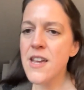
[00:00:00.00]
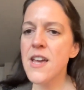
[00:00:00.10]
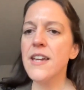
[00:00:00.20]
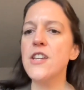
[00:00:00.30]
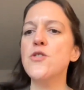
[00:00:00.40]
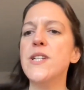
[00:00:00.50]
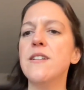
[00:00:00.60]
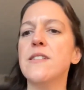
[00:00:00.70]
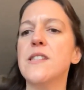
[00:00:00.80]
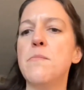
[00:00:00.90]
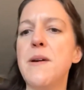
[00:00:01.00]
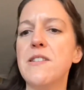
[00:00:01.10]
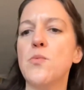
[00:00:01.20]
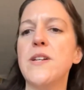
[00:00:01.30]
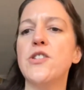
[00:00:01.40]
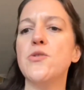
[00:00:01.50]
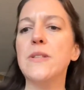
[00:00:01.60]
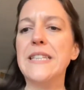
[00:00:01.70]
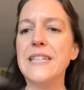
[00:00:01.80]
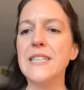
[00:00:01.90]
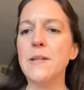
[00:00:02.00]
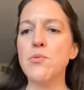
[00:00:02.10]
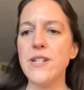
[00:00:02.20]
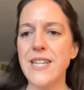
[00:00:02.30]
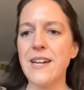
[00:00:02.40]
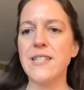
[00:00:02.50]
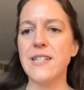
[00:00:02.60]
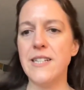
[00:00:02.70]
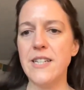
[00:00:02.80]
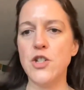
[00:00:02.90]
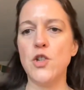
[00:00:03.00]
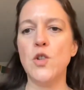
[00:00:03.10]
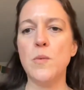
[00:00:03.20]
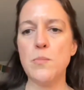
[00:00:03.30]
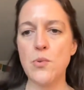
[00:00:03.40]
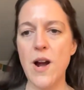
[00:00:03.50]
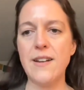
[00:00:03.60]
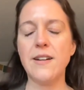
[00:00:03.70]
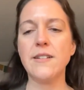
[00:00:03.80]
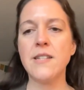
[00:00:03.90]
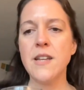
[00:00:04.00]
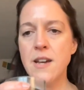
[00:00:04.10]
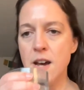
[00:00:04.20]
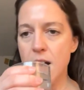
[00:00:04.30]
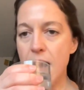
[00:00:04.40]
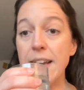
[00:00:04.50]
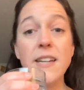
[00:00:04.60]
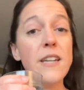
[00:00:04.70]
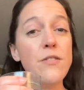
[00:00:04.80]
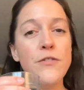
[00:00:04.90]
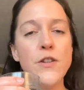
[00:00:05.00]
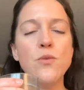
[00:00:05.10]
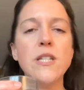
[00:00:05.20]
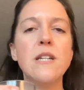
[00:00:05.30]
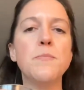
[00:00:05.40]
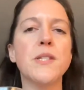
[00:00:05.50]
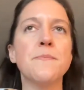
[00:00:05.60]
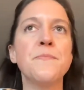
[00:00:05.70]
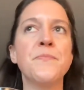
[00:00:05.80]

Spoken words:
Can you tell us the best ways to legally protect a digital product? I could give a few tips.